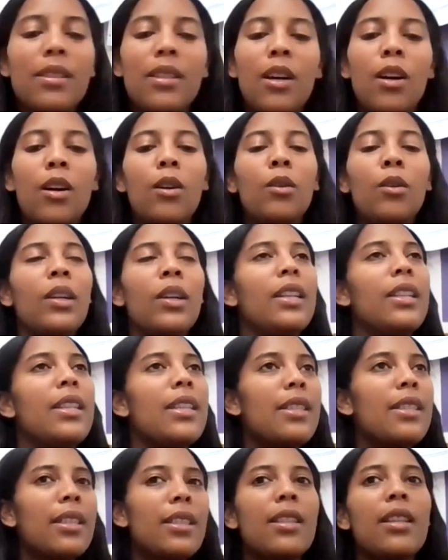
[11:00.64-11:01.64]
So
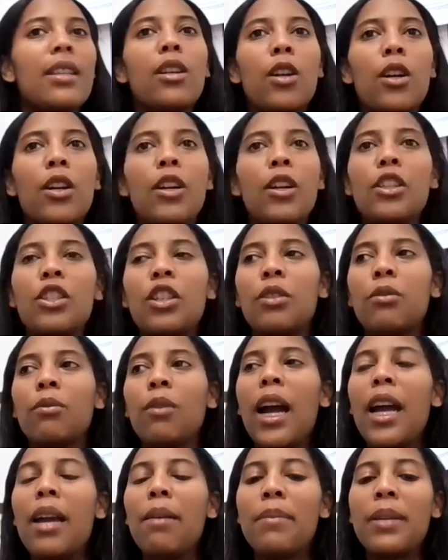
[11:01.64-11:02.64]
this is encouraging,
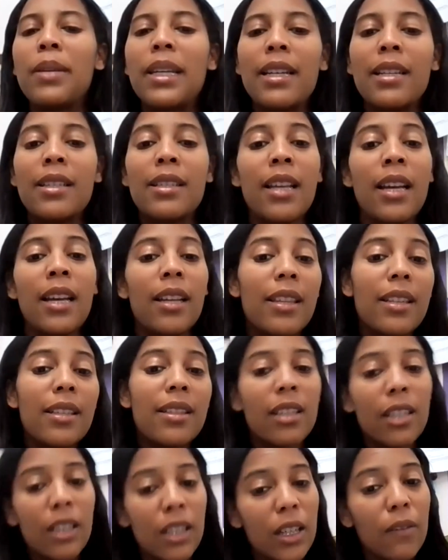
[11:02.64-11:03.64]
right? Because
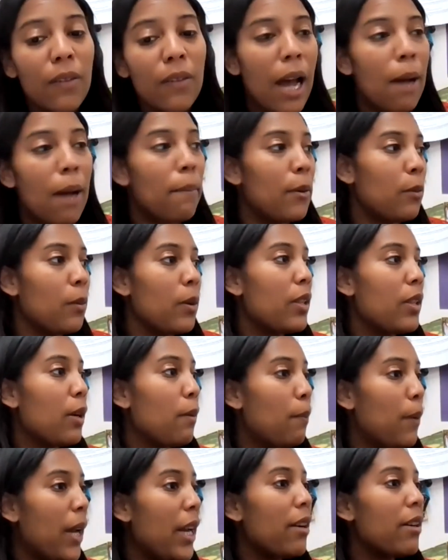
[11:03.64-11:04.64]
this could have happened with
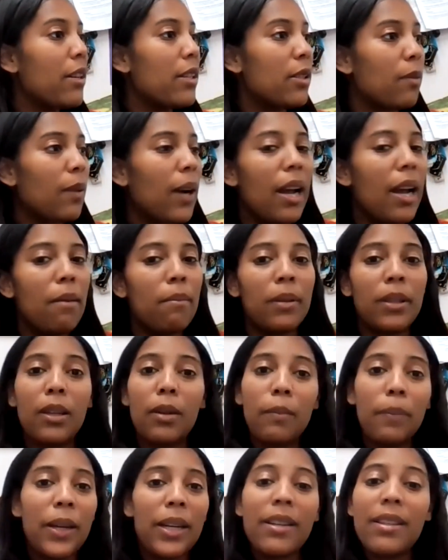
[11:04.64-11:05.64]
their parents, right? But
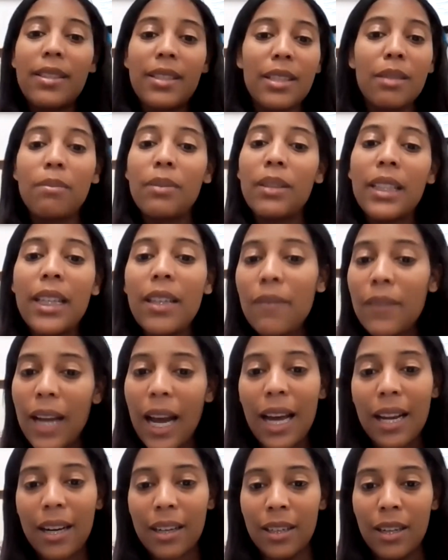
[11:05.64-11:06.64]
their parents didn't believe
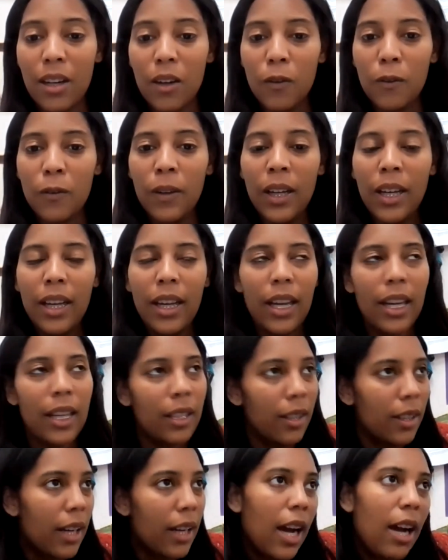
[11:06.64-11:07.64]
God enough.
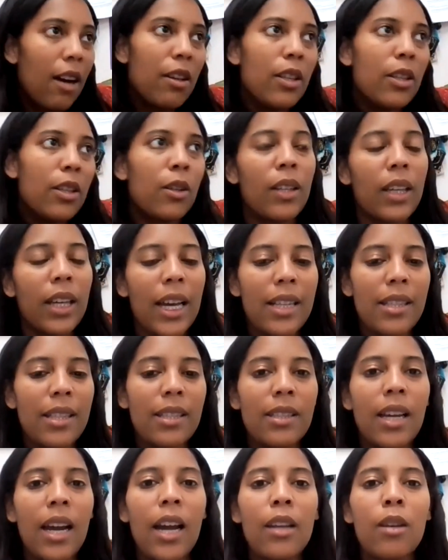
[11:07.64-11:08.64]
And look how, you know, they had
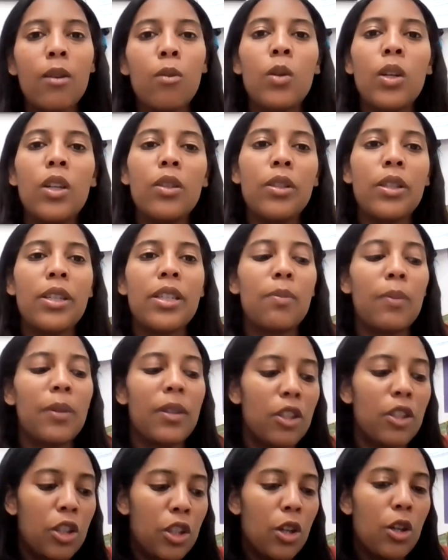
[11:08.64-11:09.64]
to die in the wilderness,
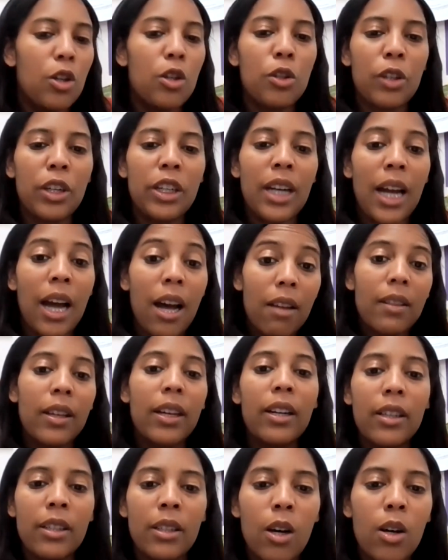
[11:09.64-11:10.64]
but the children, now
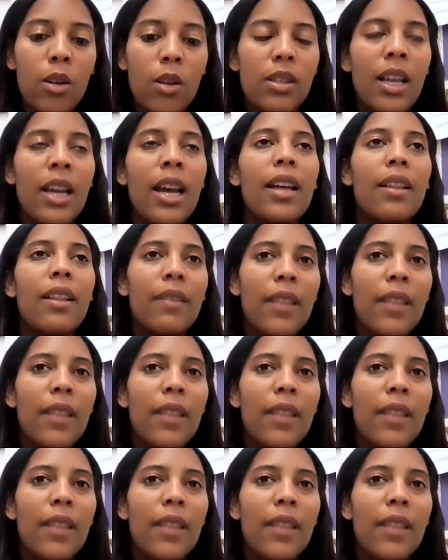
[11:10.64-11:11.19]
they're adults,